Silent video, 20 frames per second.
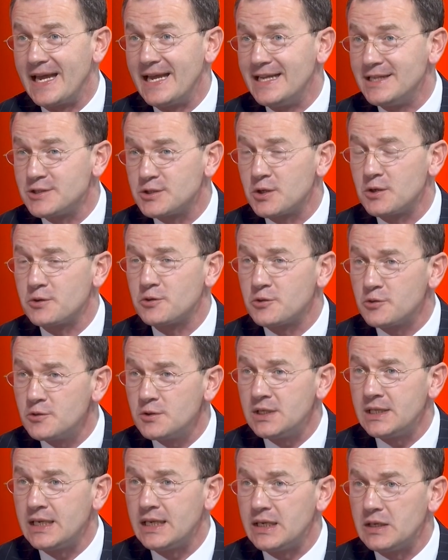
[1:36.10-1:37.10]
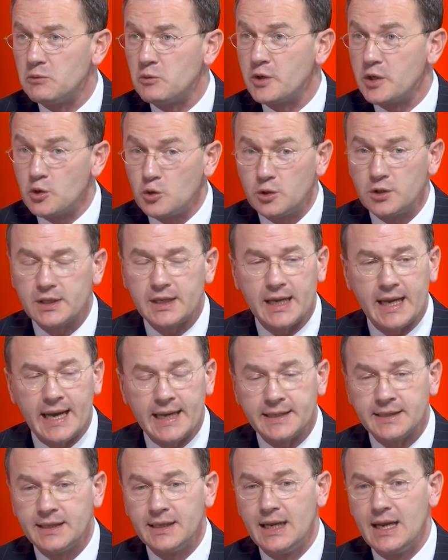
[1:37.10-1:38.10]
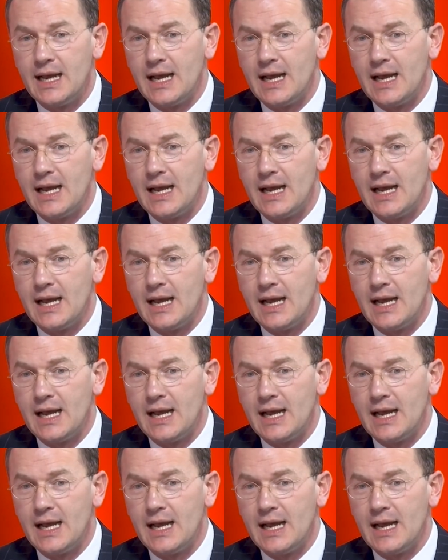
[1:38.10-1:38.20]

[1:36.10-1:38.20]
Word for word: And so truly, when you look at